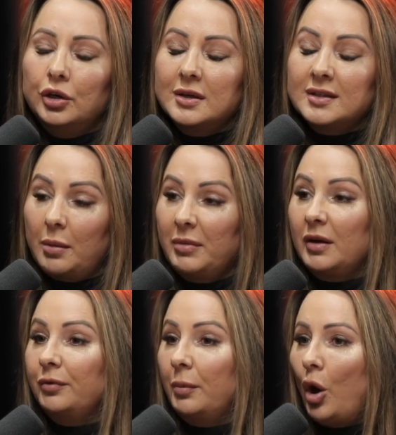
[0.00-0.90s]

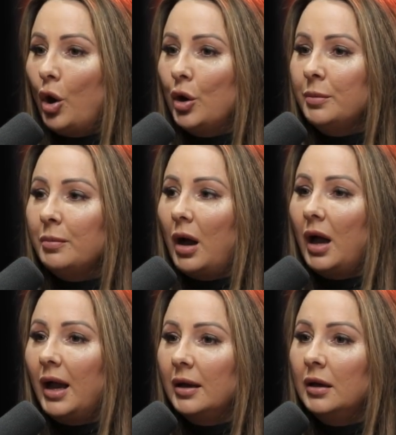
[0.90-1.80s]
something from home,
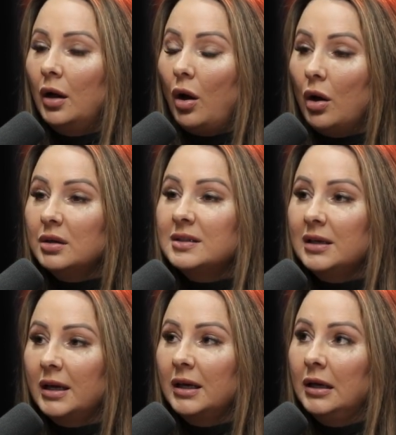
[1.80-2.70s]
I
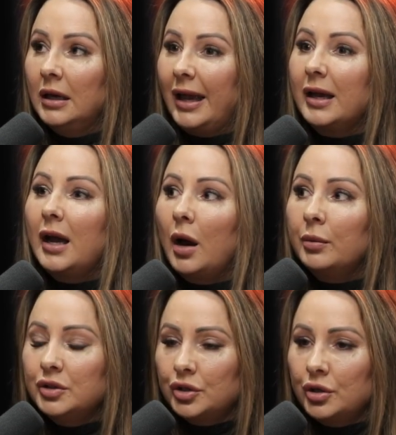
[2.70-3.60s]
honestly
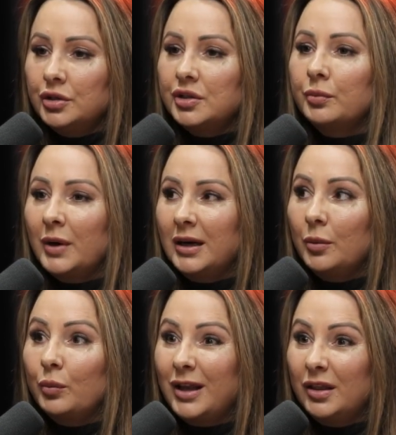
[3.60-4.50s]
encourage you to really
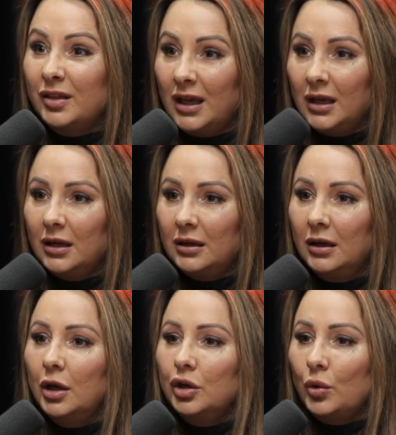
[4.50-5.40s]
rethink
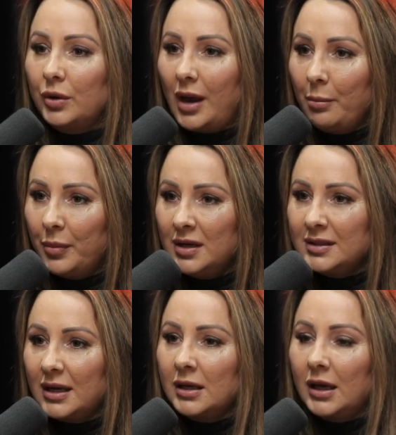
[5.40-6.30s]
your
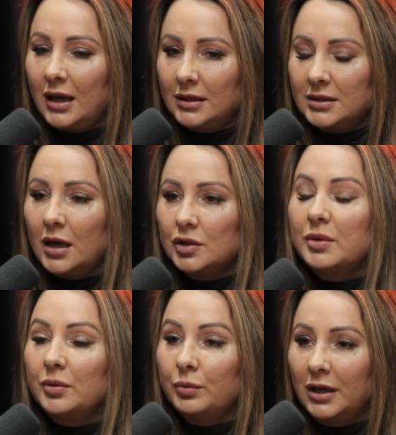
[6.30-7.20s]
numbers and get in touch
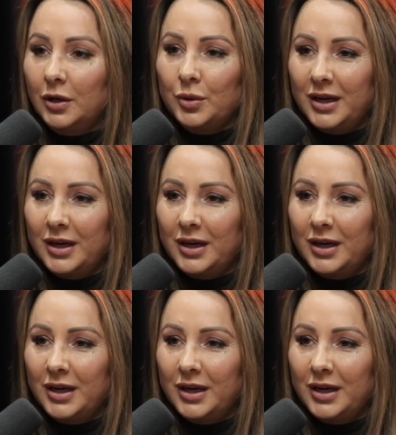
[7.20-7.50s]
with a really good